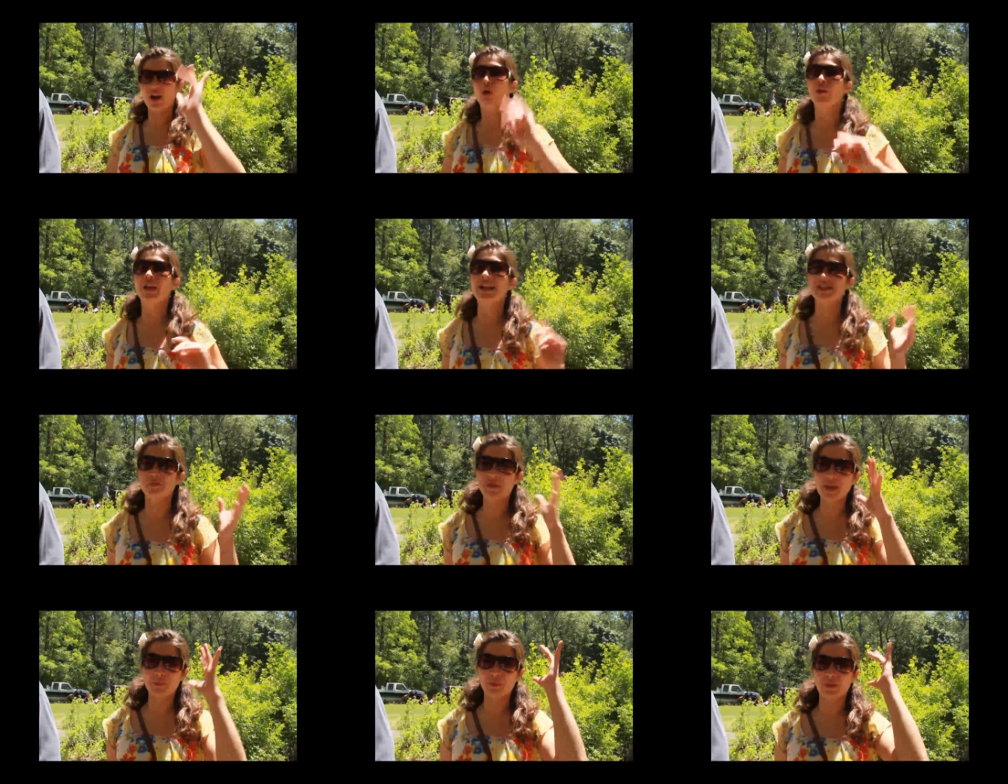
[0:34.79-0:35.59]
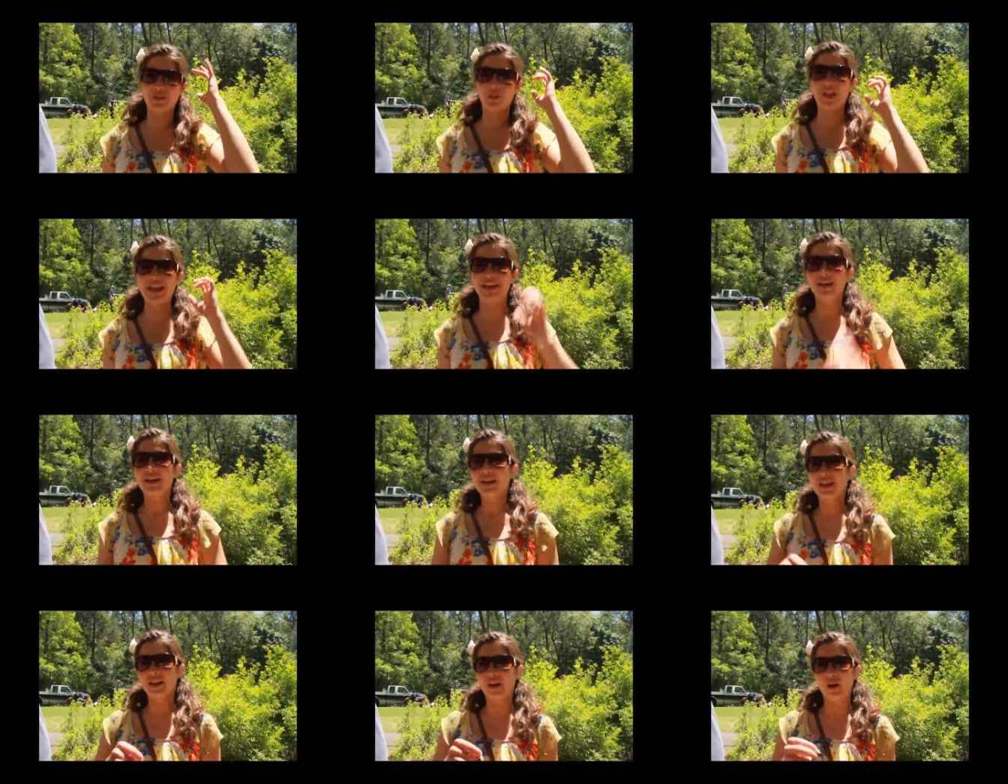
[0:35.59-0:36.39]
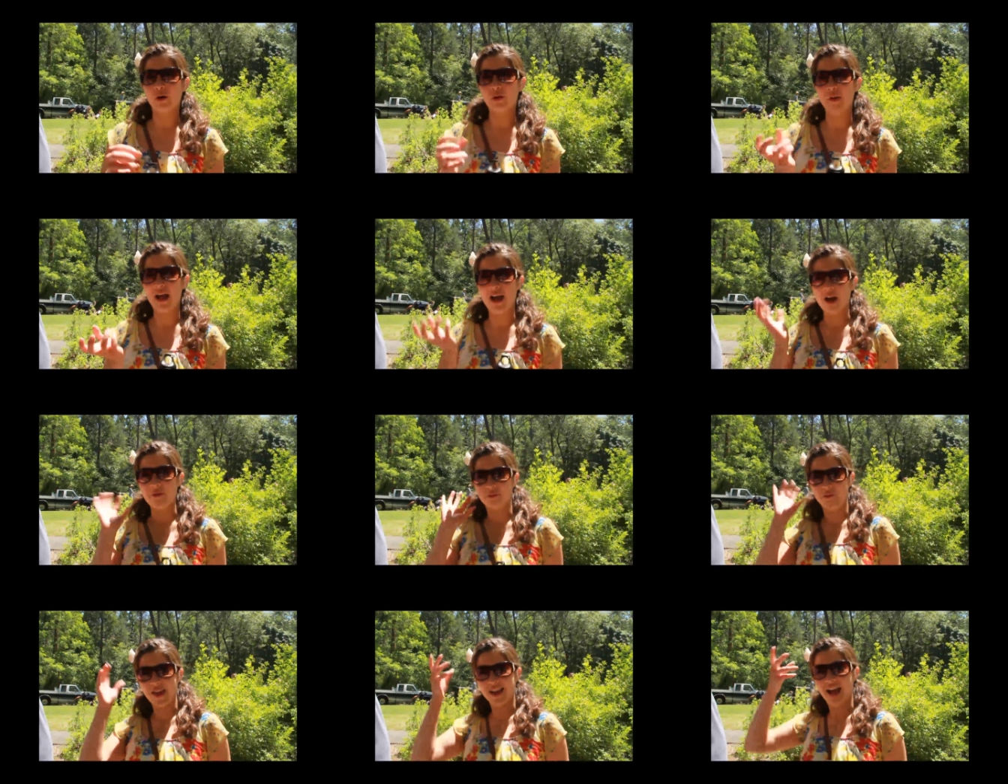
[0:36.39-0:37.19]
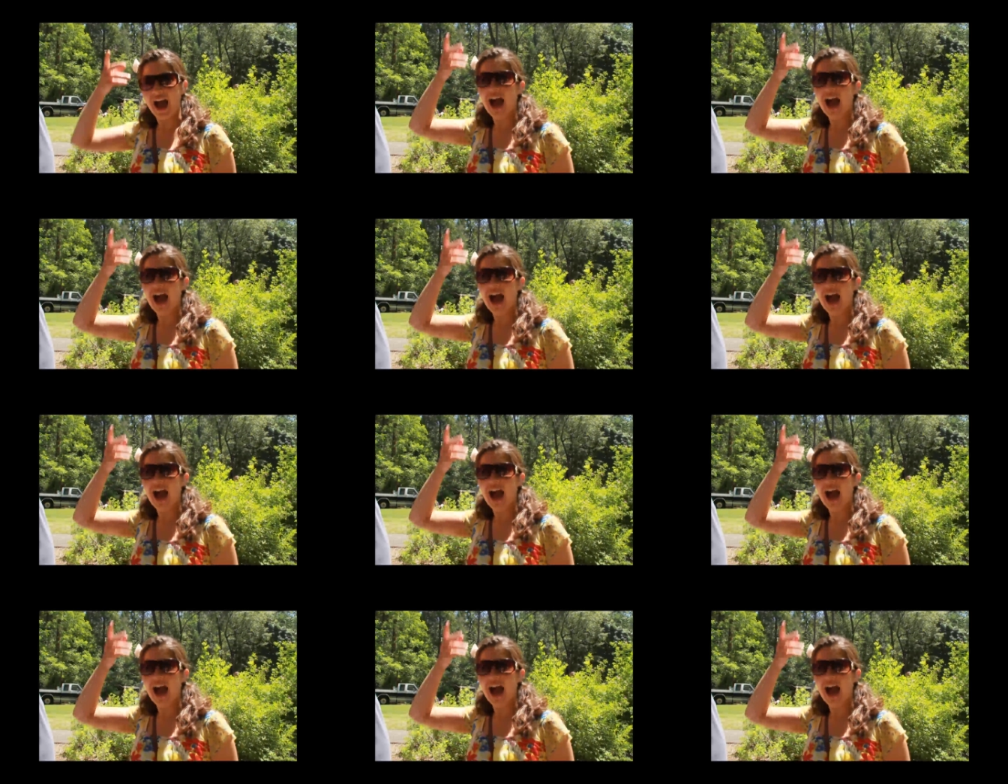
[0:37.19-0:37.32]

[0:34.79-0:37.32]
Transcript: Oh, lots of people with like, you know, uh, fake